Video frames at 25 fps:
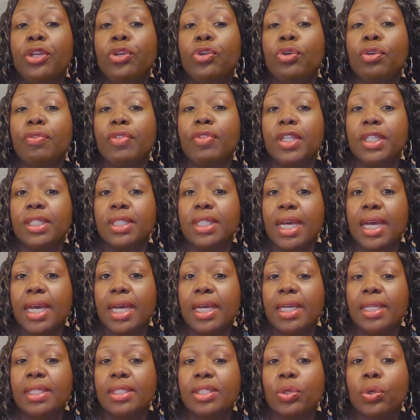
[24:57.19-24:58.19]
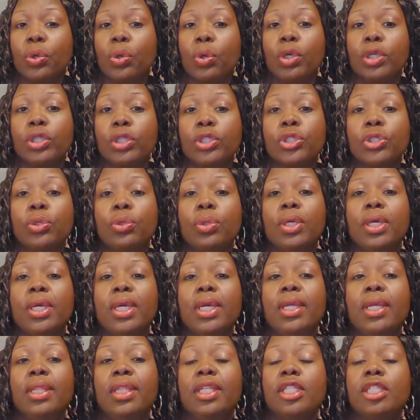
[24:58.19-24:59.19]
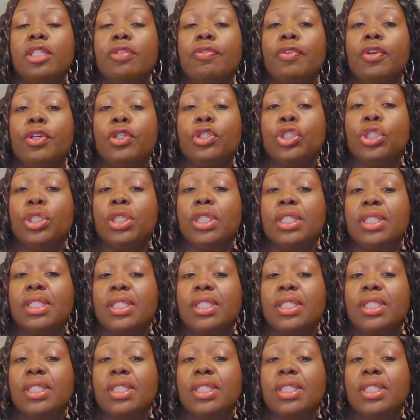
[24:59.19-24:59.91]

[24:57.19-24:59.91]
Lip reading: you of the task. Also, this function is